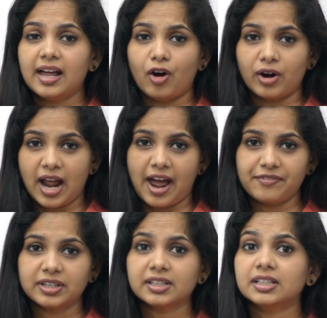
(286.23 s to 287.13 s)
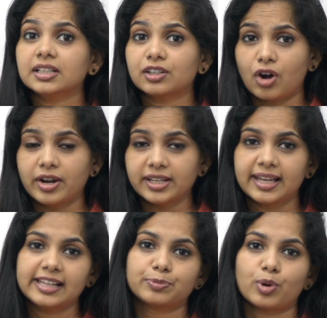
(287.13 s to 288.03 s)
or having a chronic
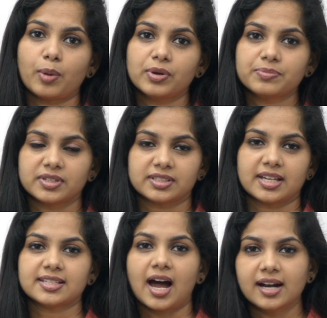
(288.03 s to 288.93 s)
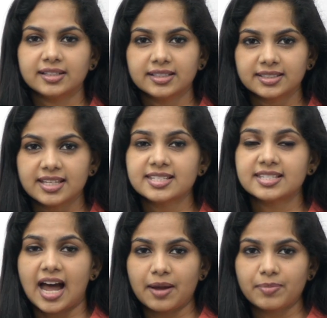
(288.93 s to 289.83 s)
health problem such as heart disease,
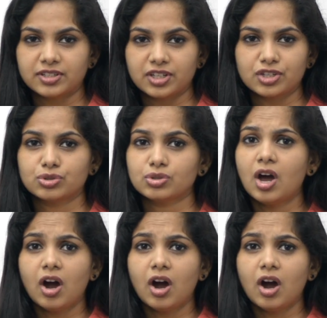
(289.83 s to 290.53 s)
diabetes,